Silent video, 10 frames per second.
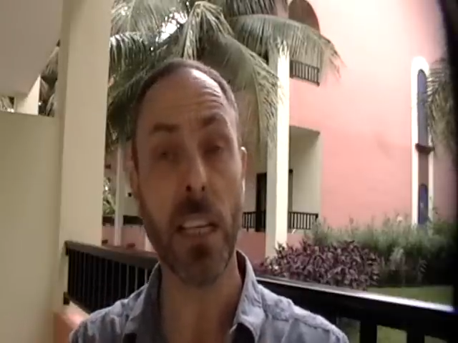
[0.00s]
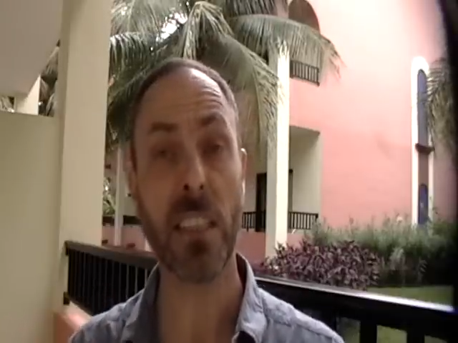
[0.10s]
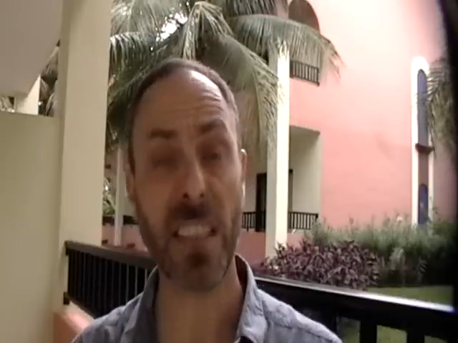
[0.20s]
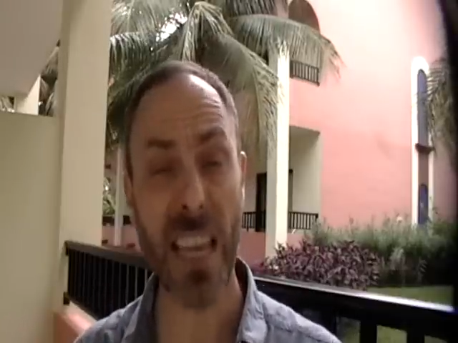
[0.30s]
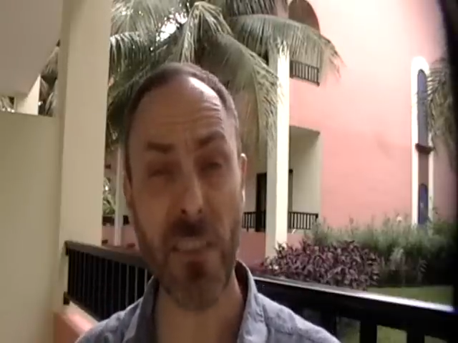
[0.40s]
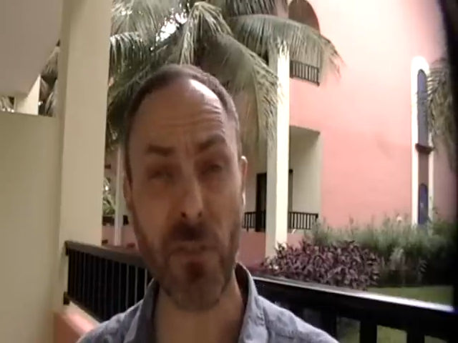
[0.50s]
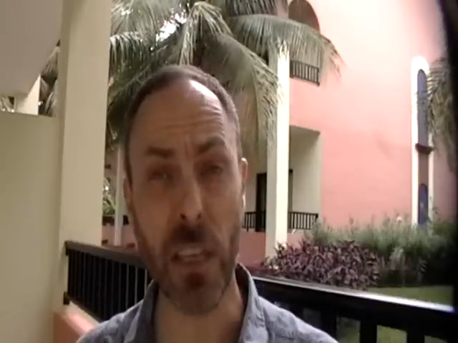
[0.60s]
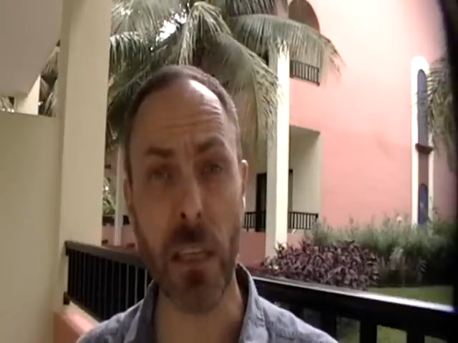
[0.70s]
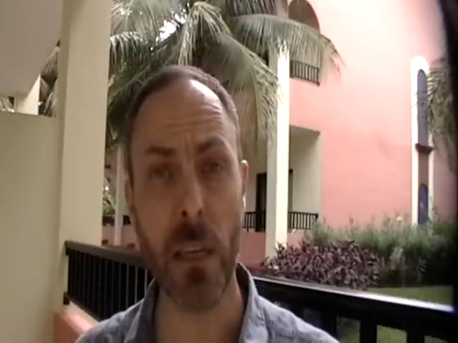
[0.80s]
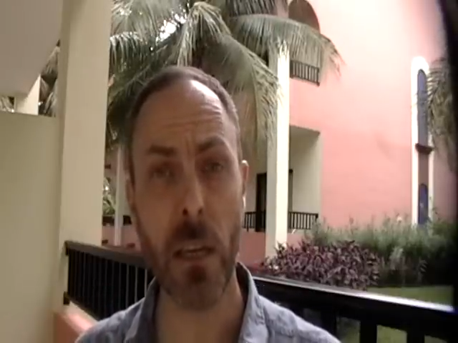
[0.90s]

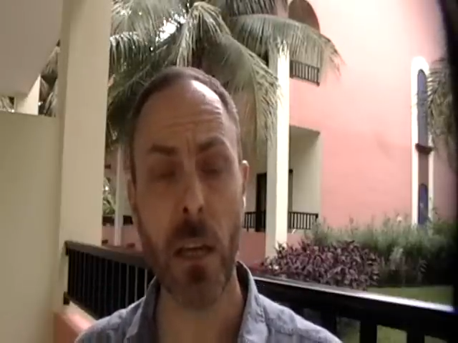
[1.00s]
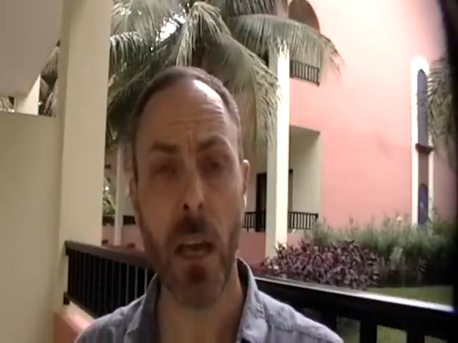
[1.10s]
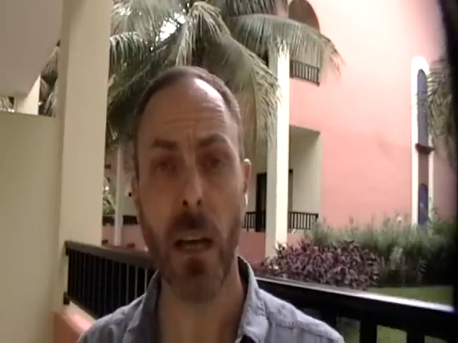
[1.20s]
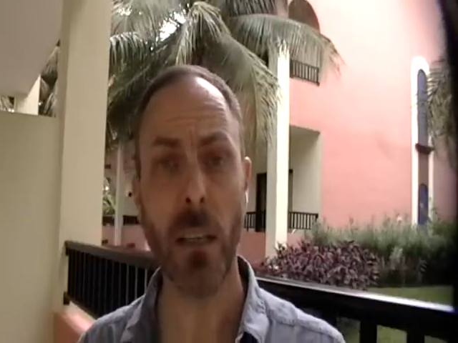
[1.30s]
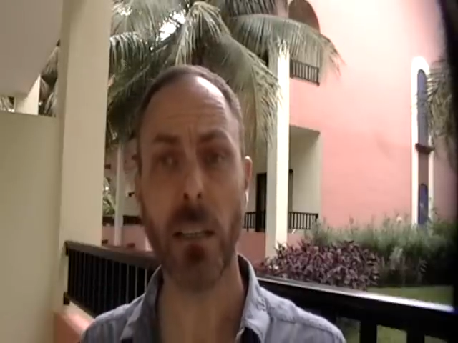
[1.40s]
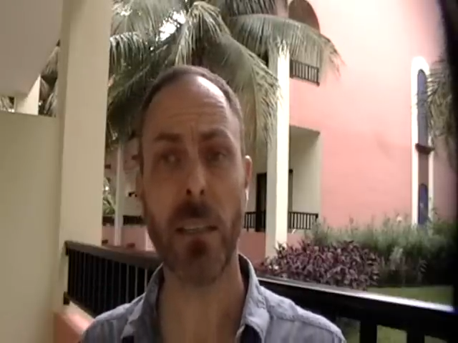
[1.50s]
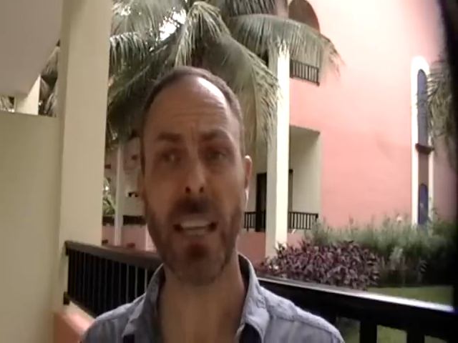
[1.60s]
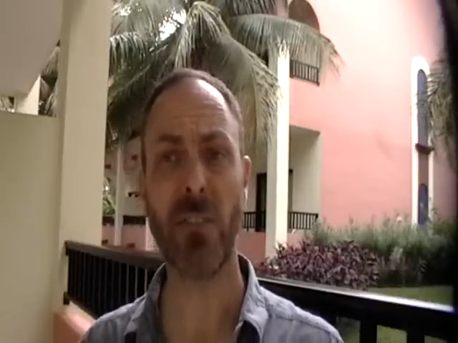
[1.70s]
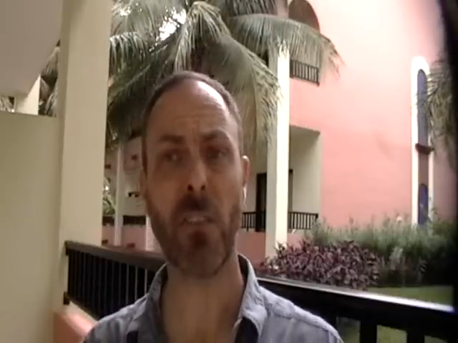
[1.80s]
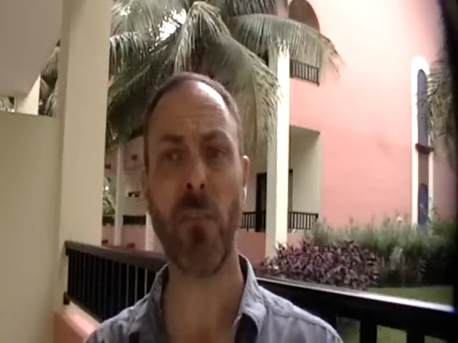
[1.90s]
Safety, uh,
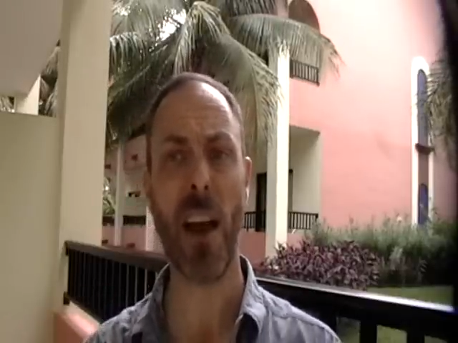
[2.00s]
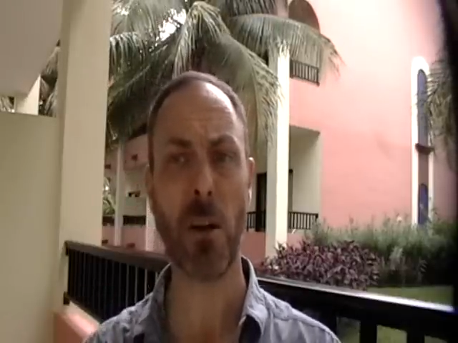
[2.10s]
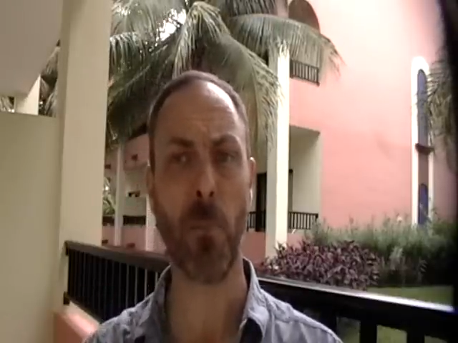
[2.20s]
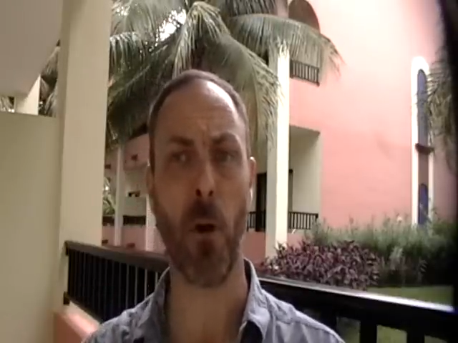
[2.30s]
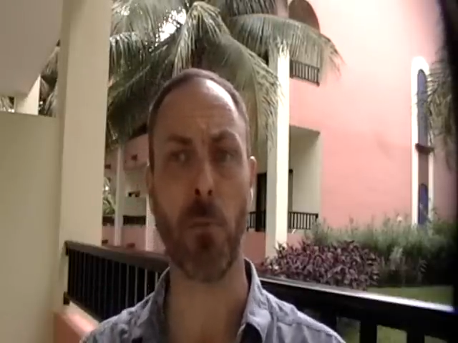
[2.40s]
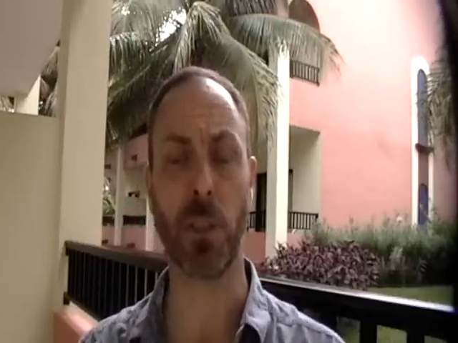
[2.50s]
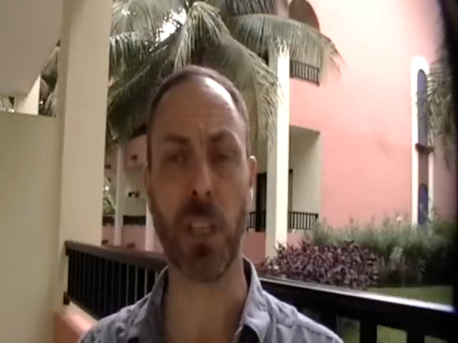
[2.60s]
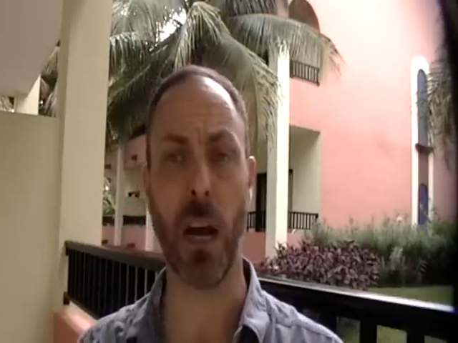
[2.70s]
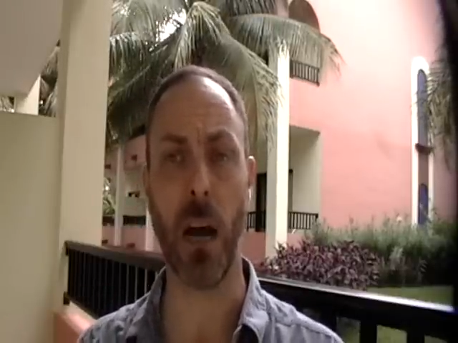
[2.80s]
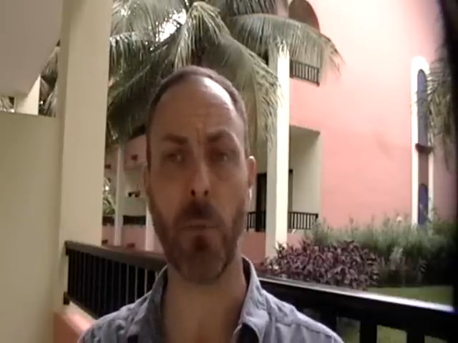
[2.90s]
that's the fire department's
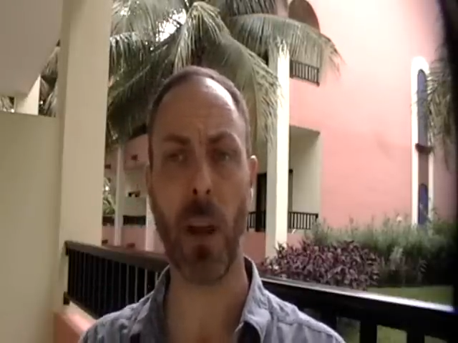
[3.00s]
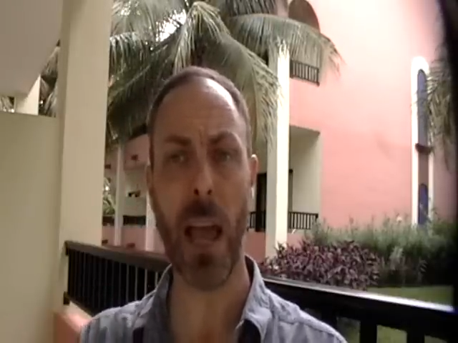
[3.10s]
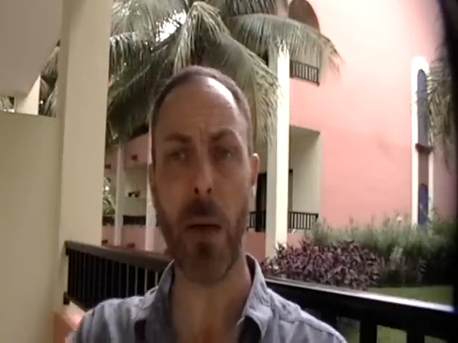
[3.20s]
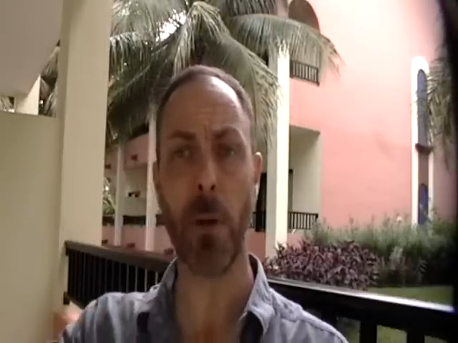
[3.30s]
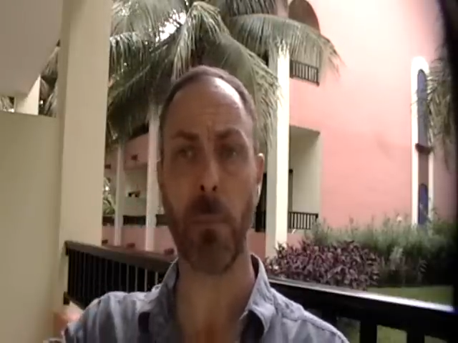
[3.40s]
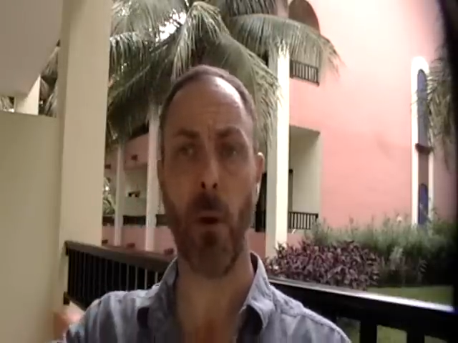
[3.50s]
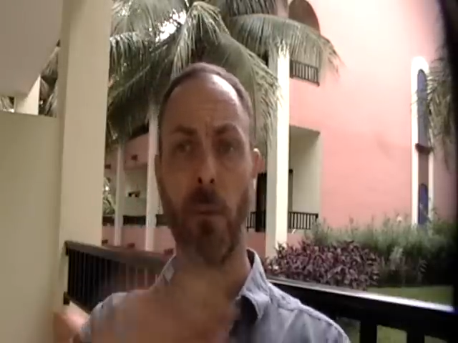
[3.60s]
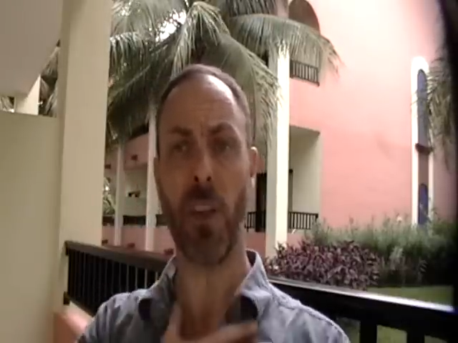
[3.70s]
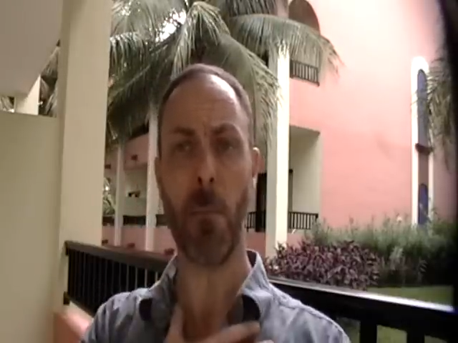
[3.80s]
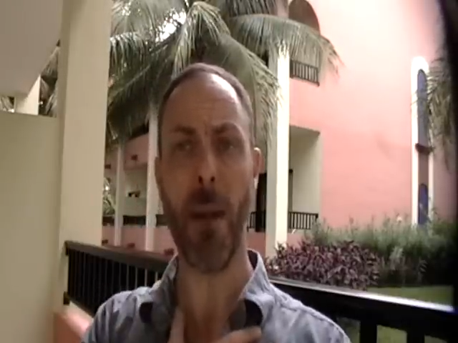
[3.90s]
job or the highway
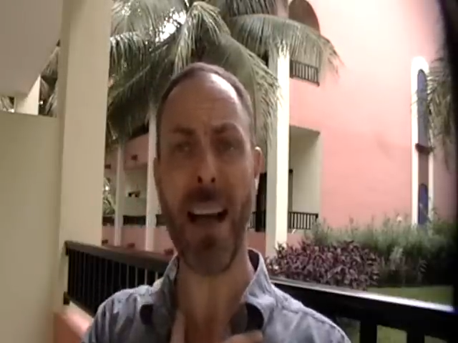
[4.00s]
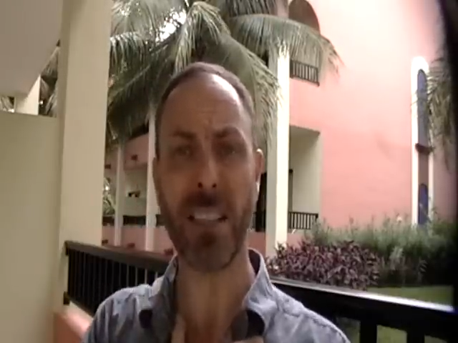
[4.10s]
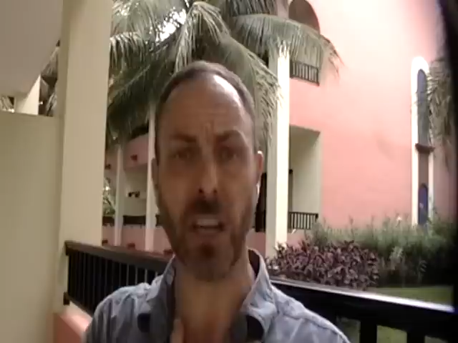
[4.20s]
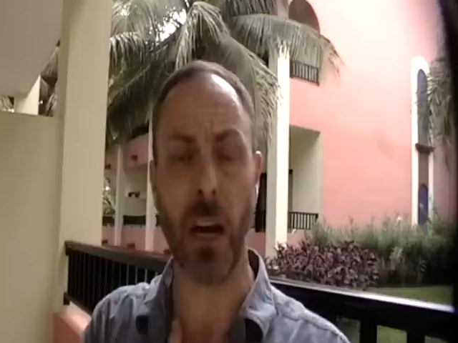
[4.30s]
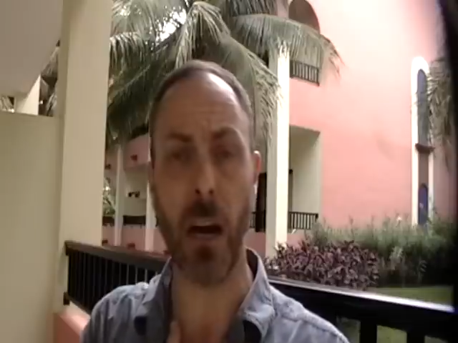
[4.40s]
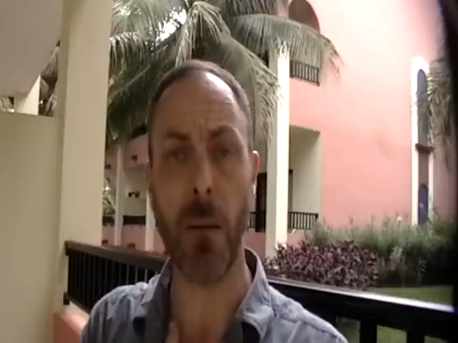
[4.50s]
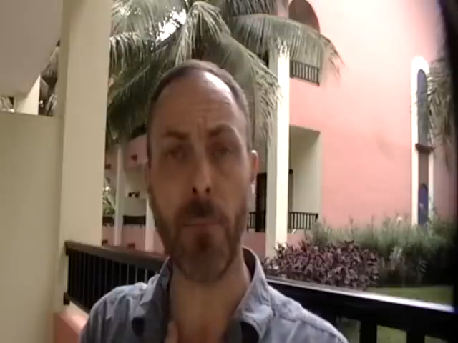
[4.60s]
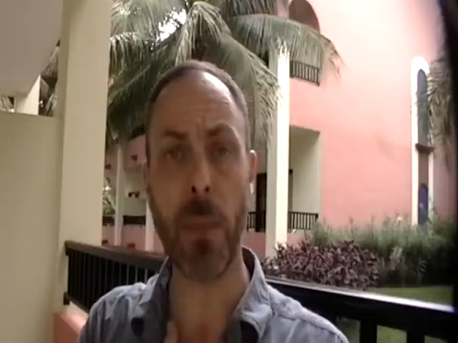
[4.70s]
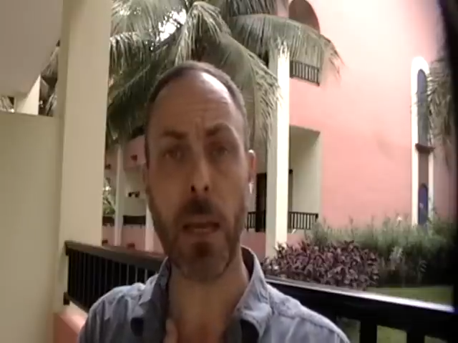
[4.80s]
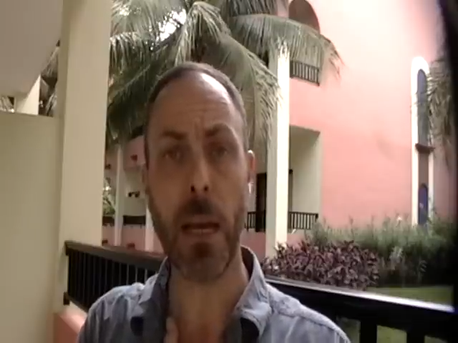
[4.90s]
department. It's not my job.